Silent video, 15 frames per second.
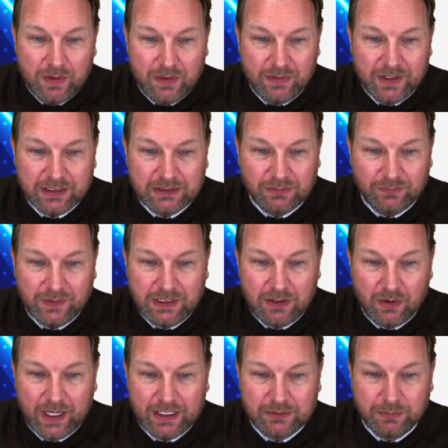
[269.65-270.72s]
this video
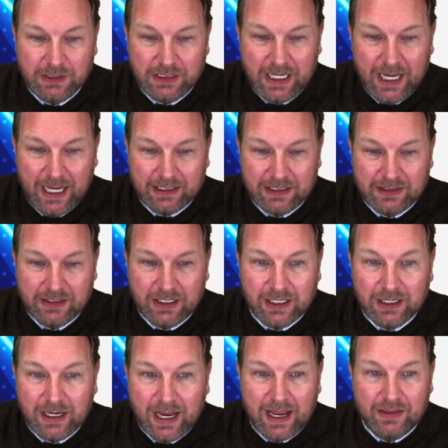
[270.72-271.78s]
has been added
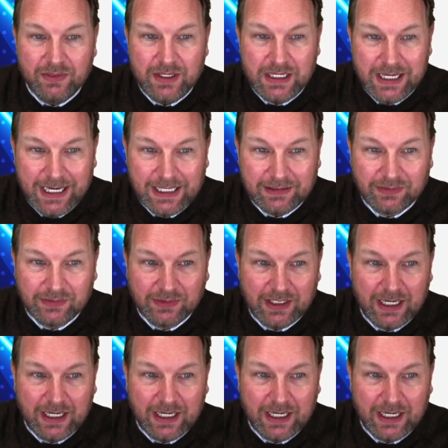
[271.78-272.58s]
here at the end,